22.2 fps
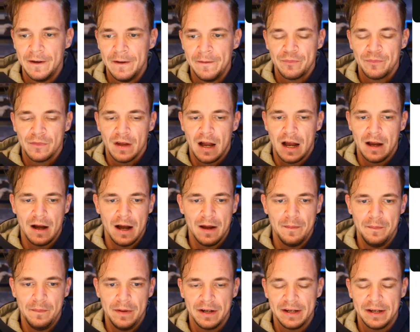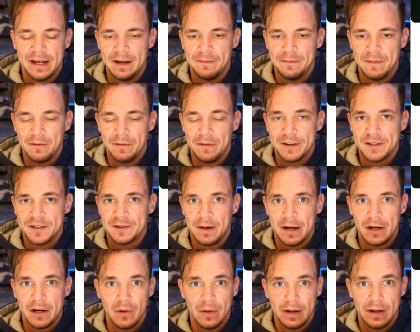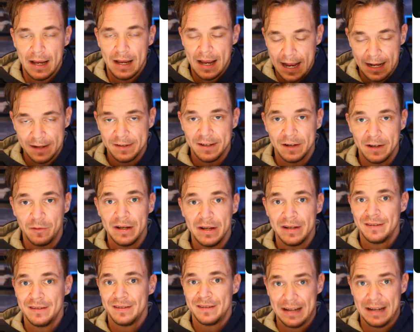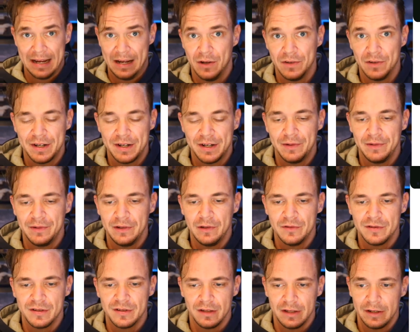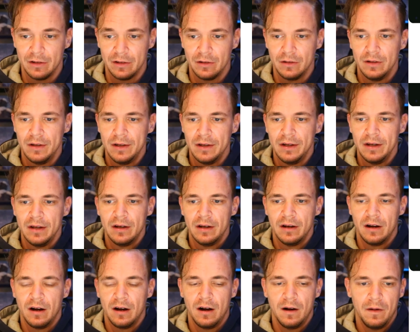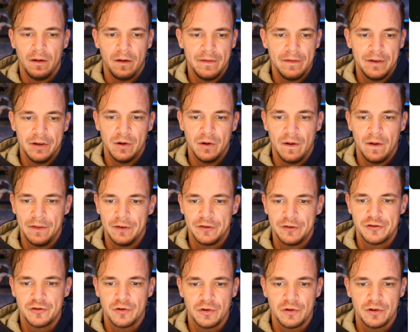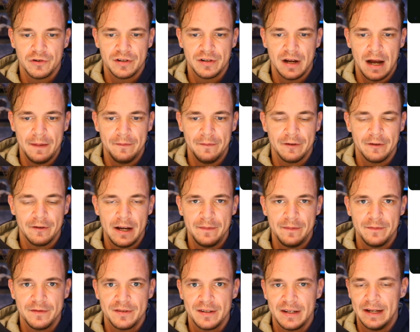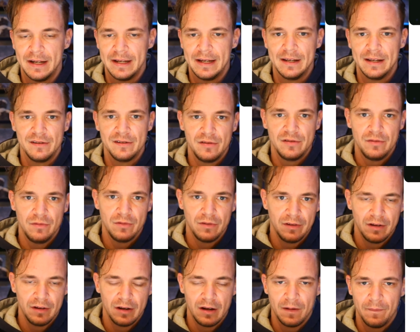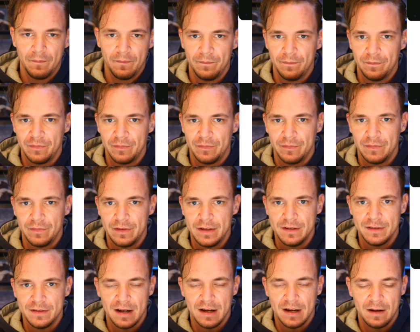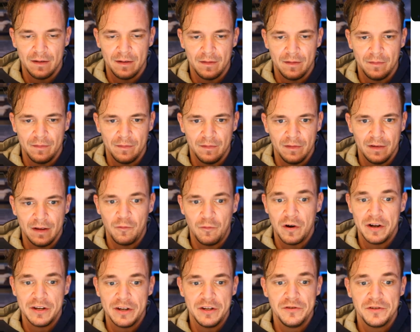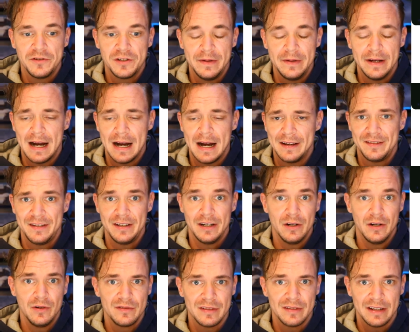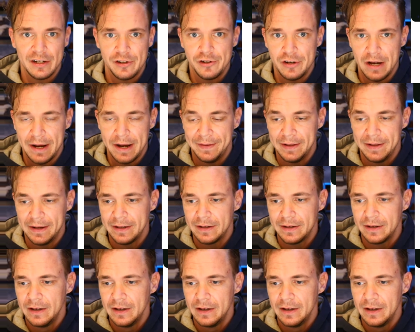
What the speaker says: I mitigate my risk by going heads I win, tails I only lose a little. On the shorter time frames, getting into these what used to be ICOs like Chainlink